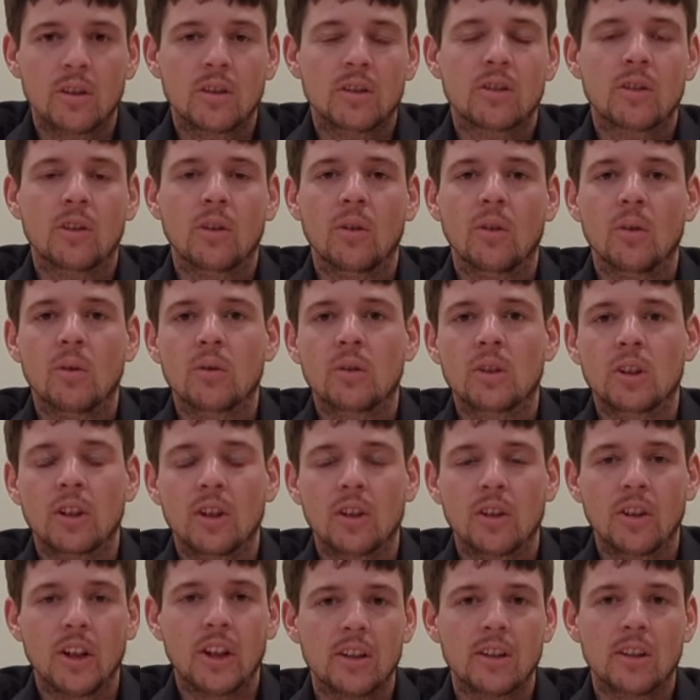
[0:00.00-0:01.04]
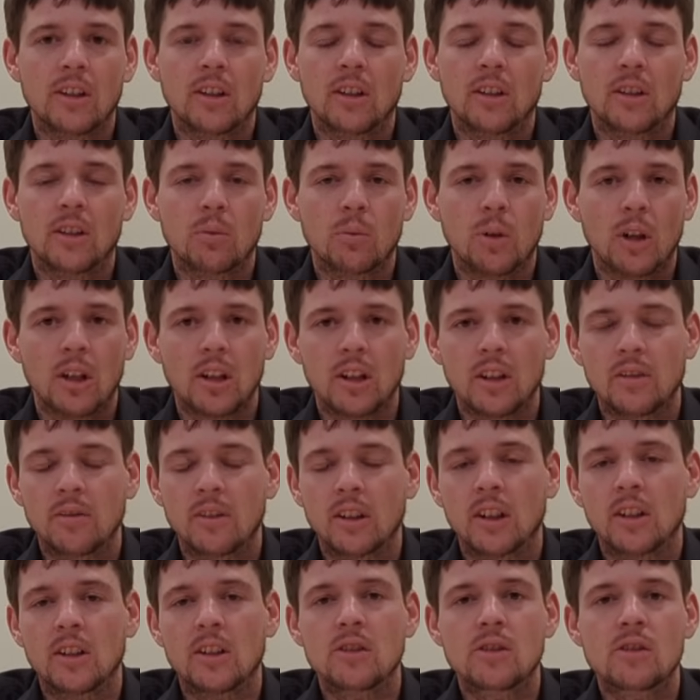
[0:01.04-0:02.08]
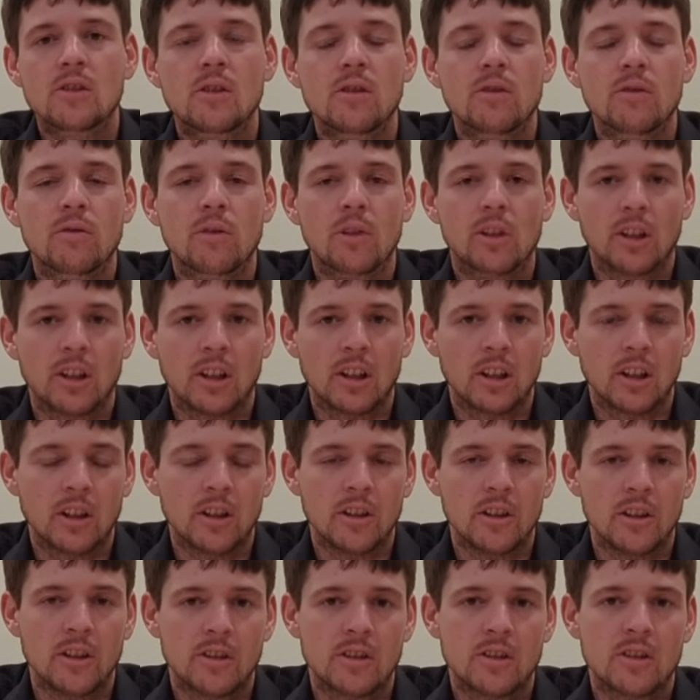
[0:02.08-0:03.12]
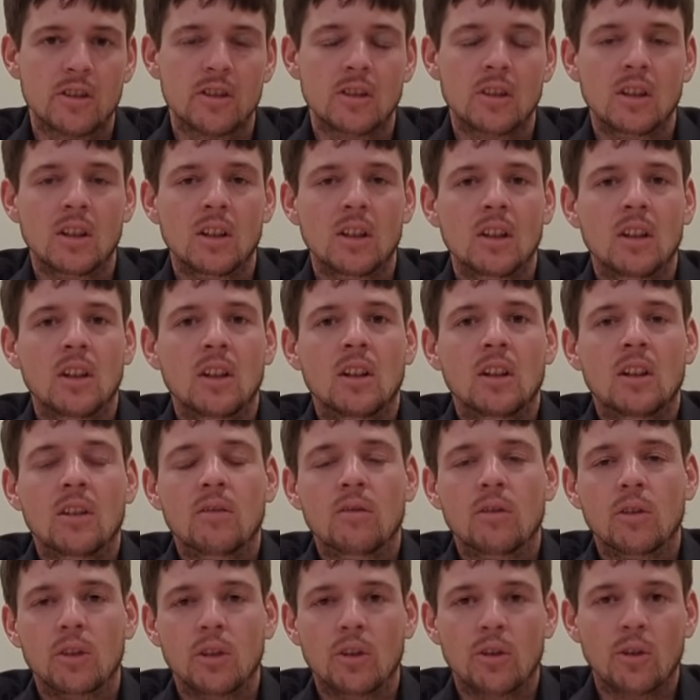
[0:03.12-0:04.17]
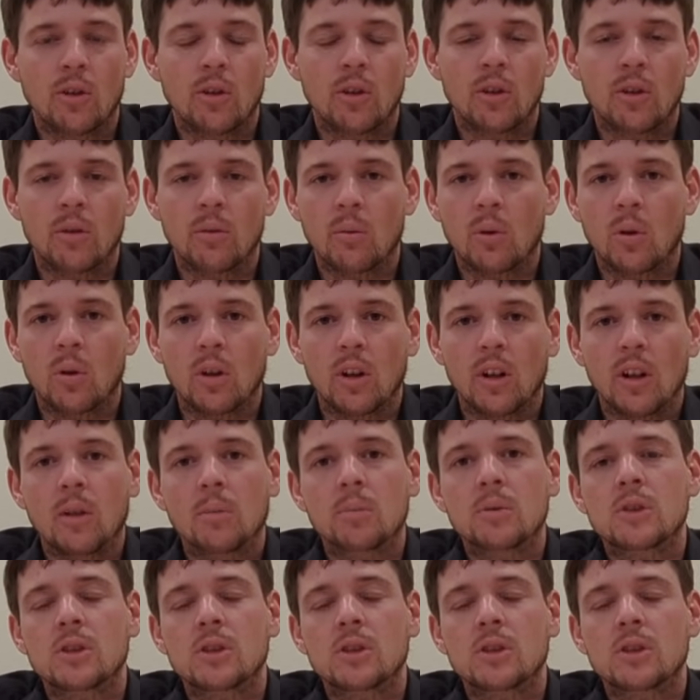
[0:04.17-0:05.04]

So, and you want to leave at least 2 foot of clearance for your door to roll up.